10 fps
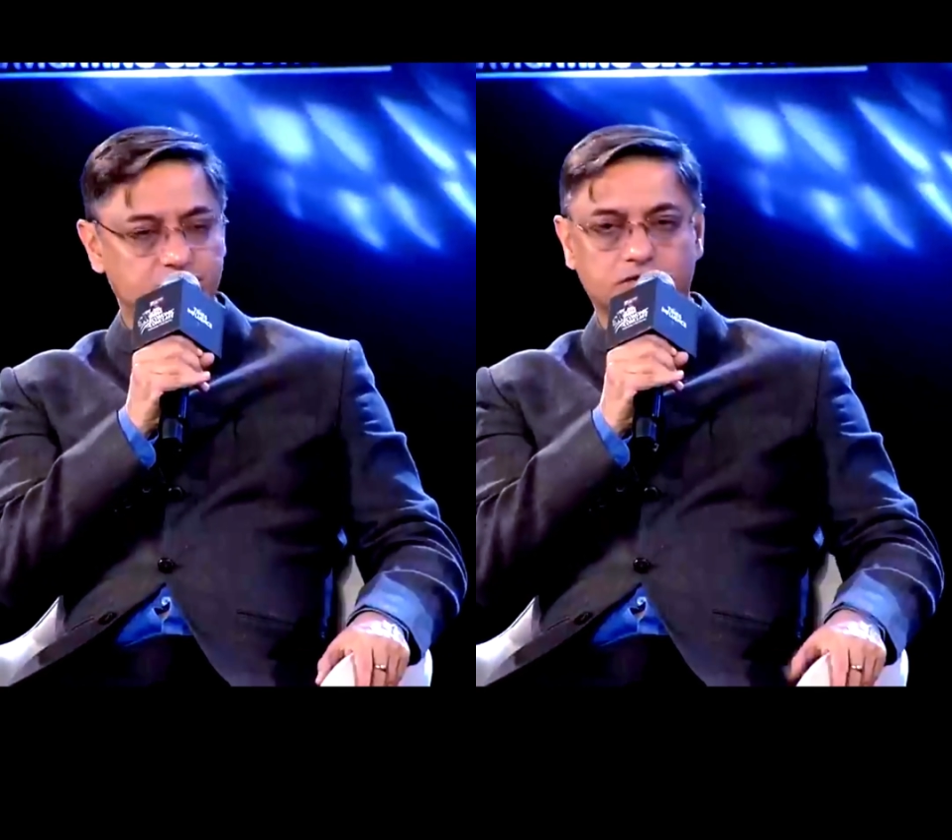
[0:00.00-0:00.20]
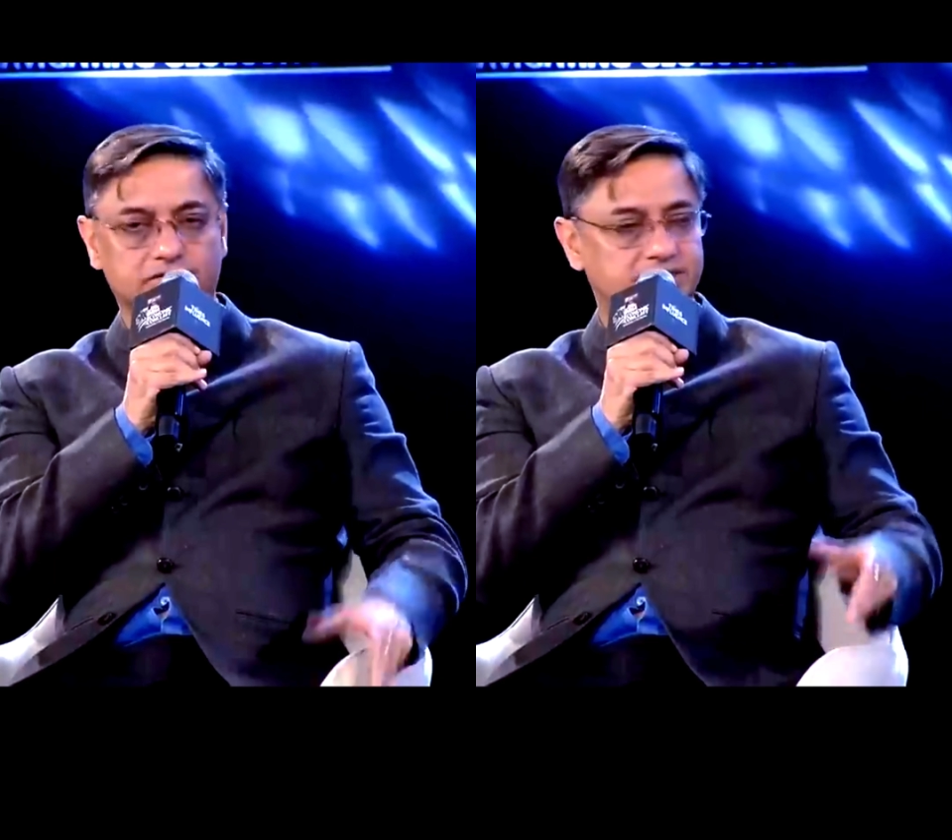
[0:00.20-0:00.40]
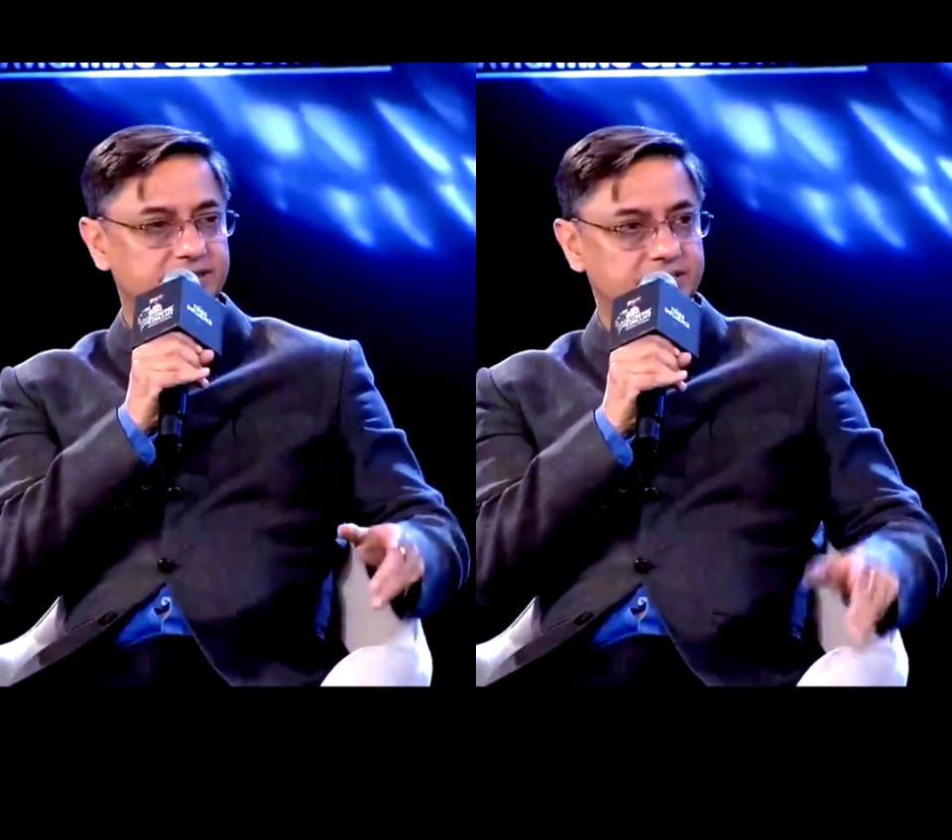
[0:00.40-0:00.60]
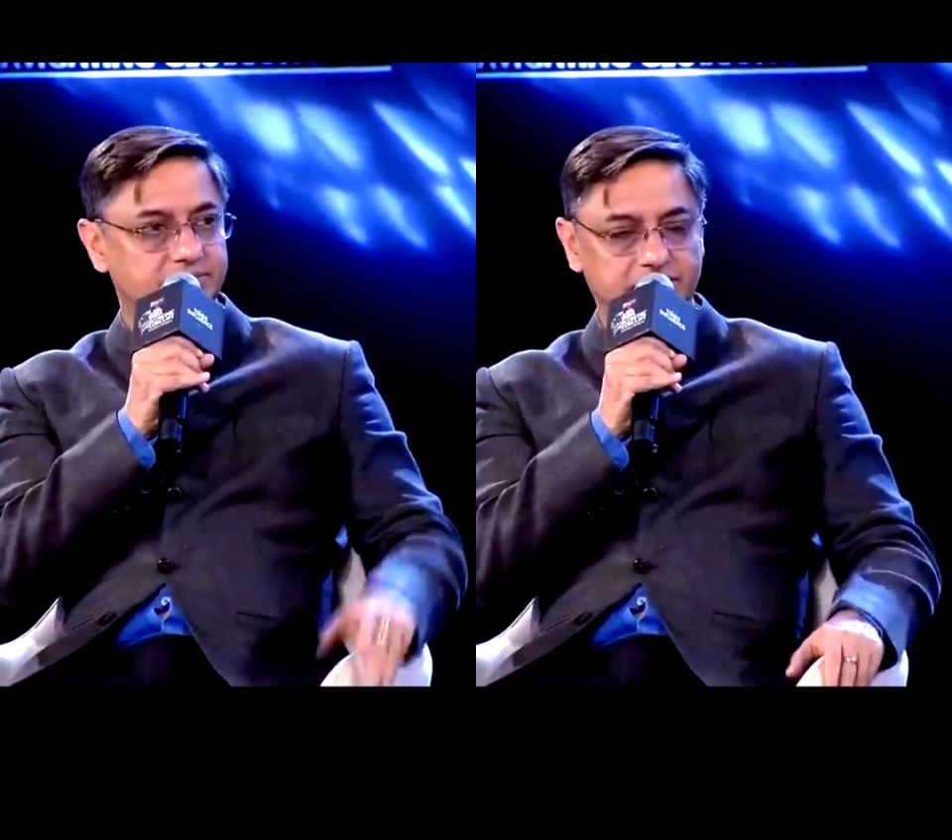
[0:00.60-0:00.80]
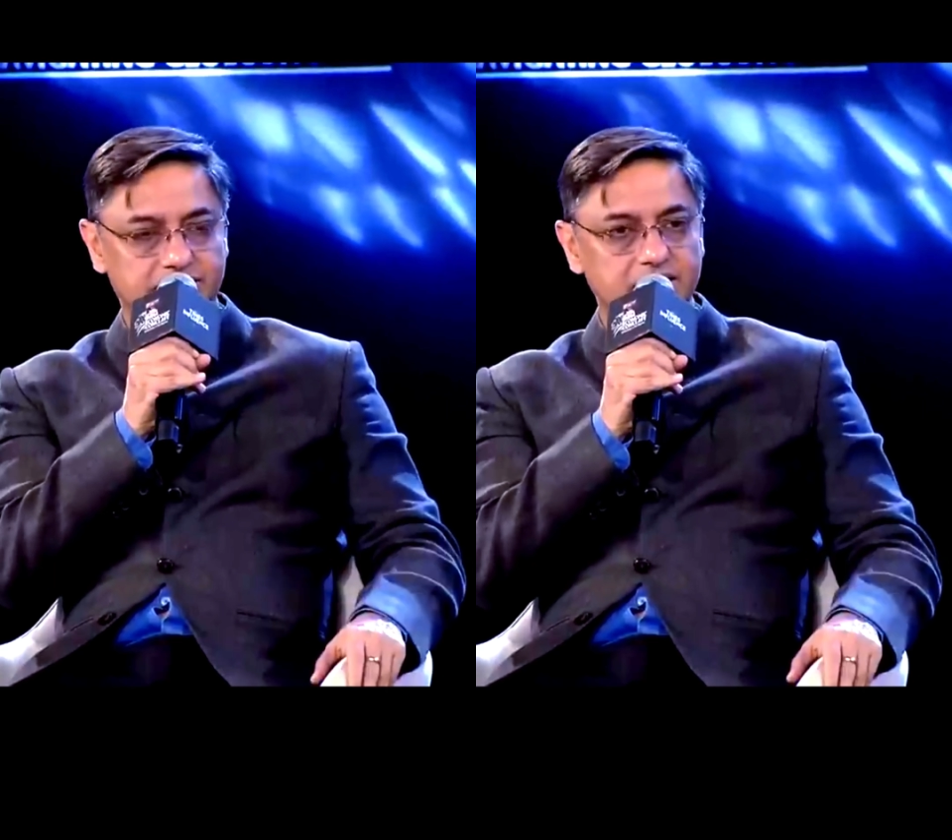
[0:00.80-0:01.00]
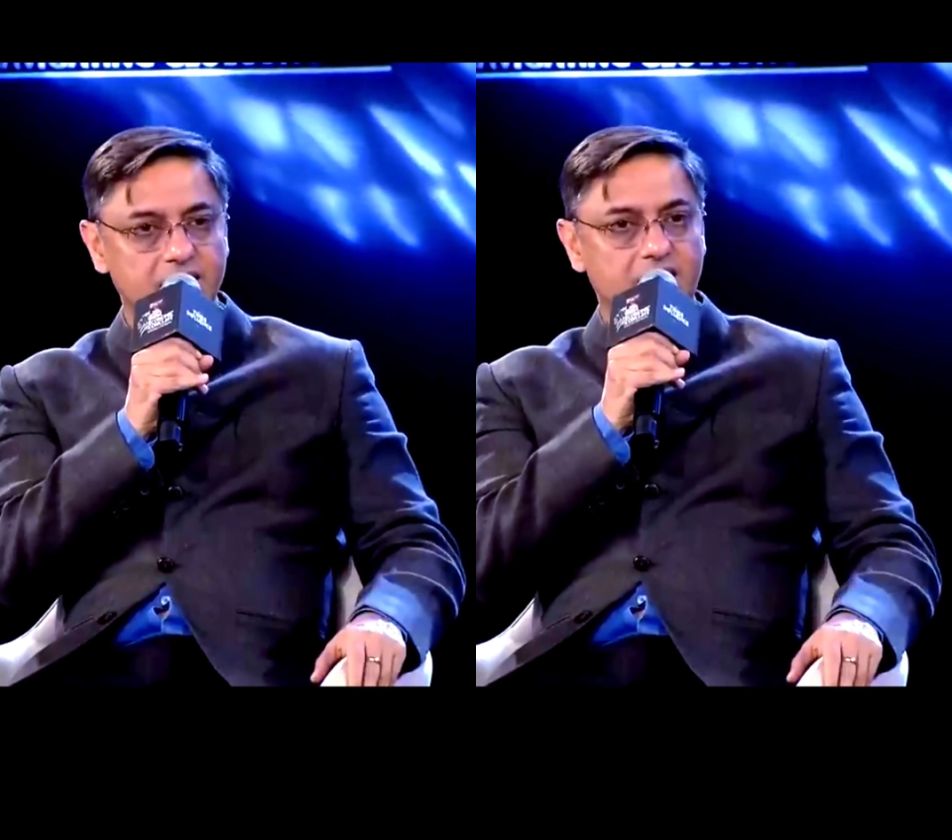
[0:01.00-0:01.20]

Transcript: whoever they may be,